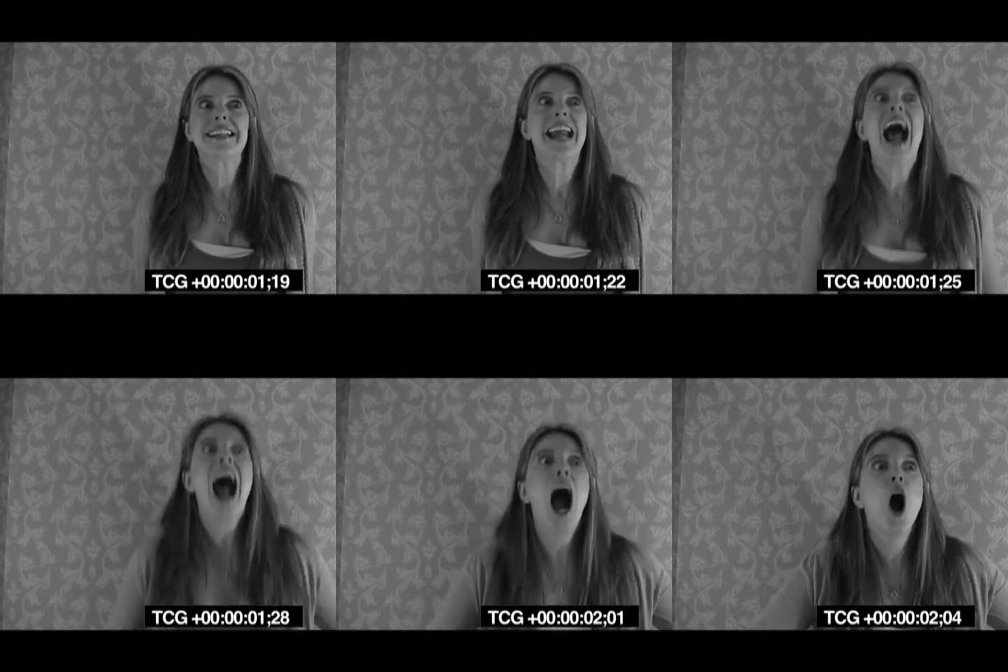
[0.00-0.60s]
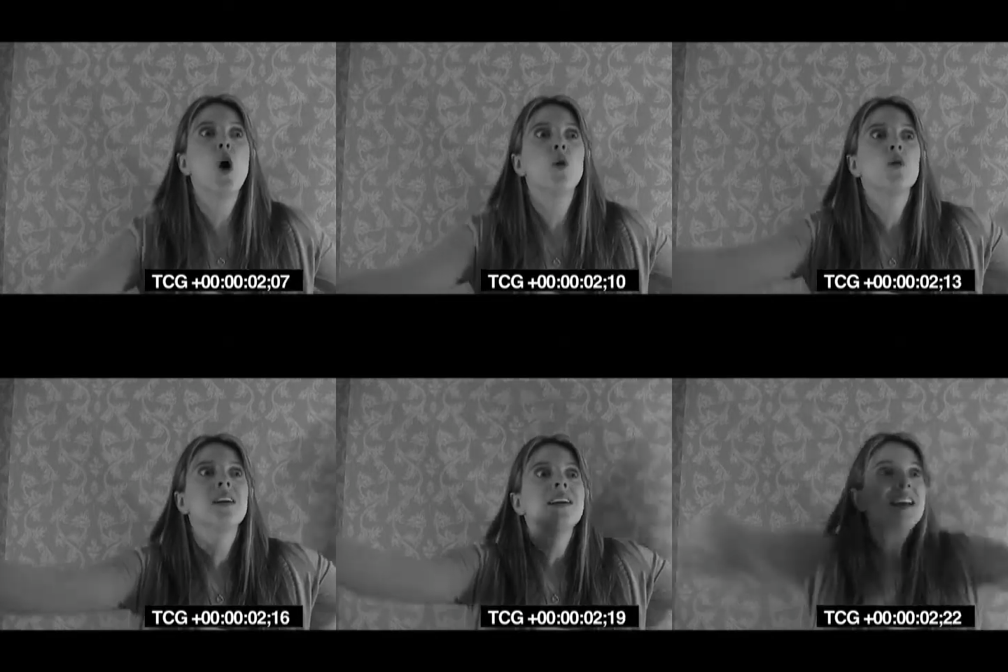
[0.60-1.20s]

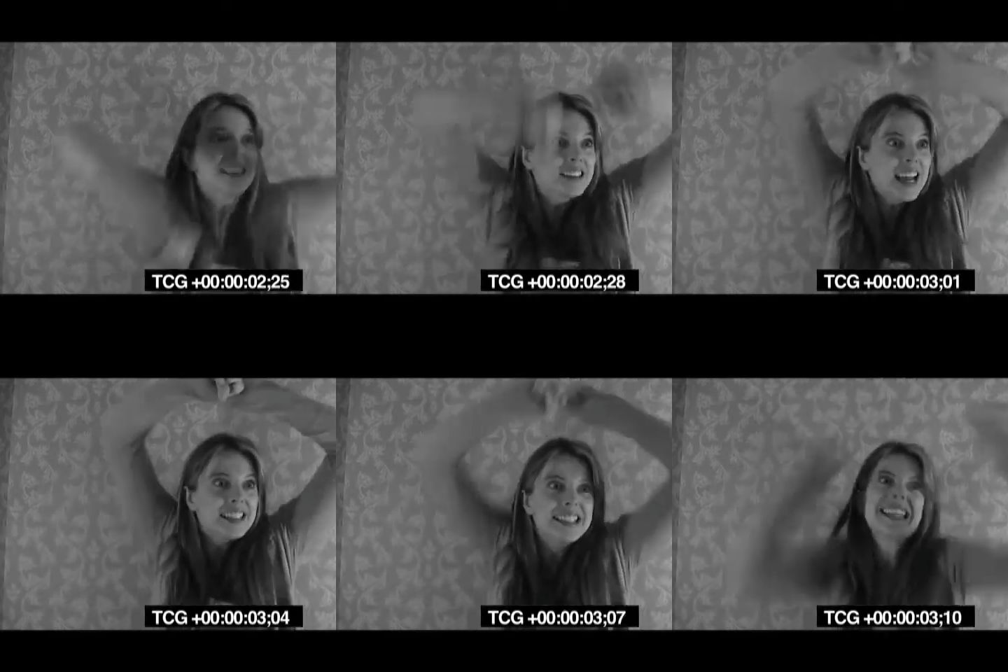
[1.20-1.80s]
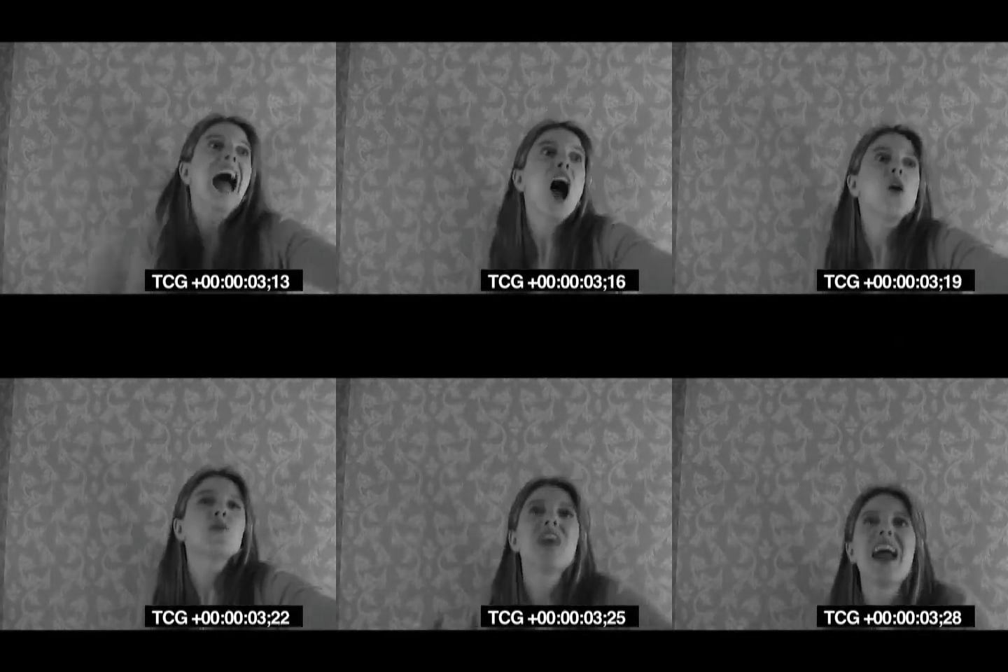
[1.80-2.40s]
down! Sit
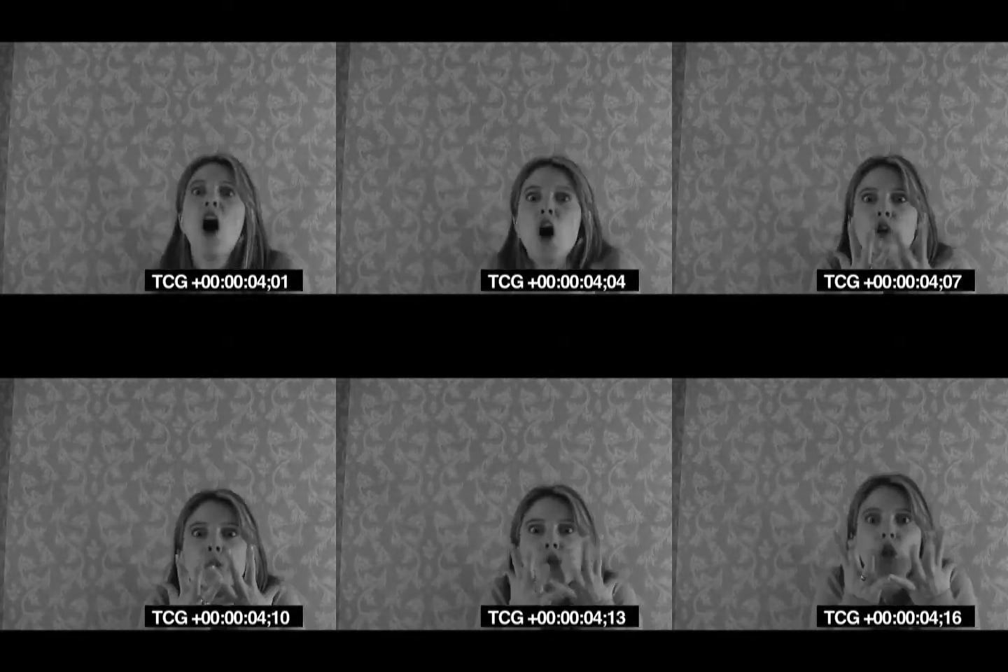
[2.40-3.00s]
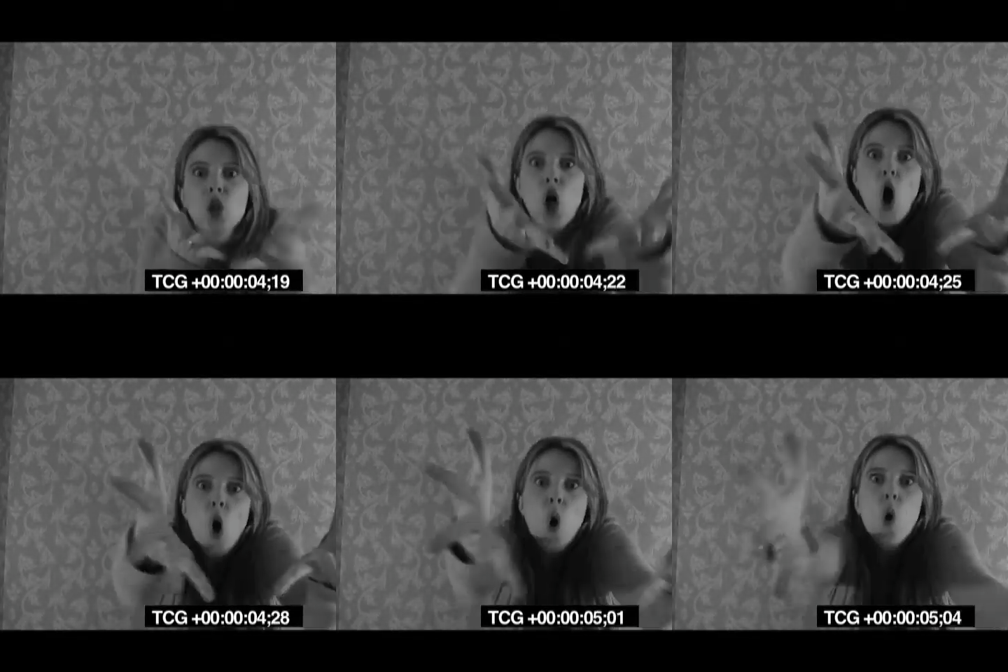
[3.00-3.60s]
down, thy honorable
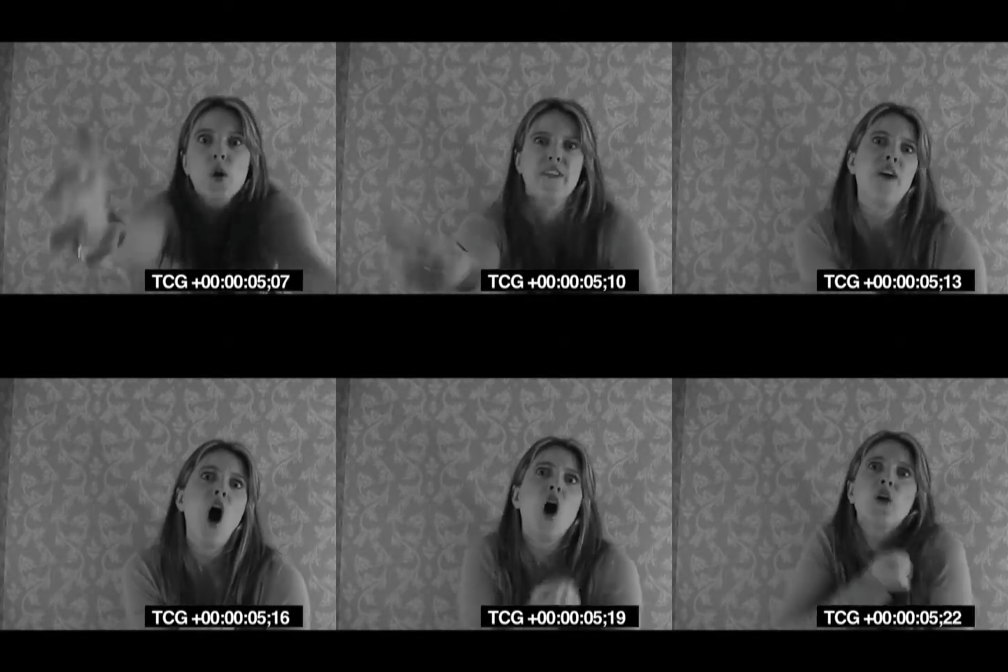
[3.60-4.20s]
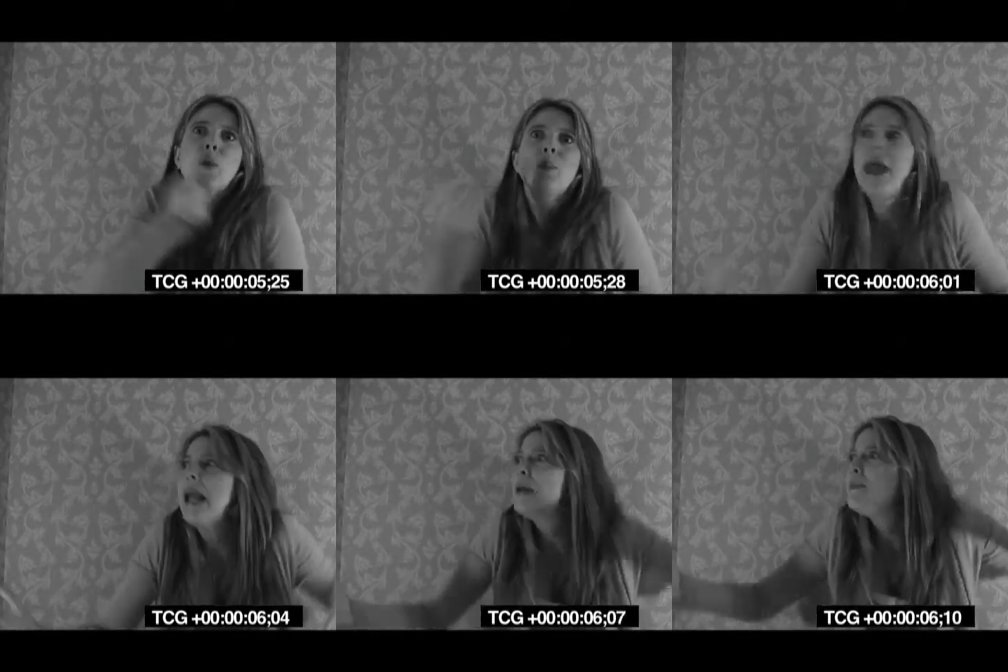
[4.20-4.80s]
load, if honor may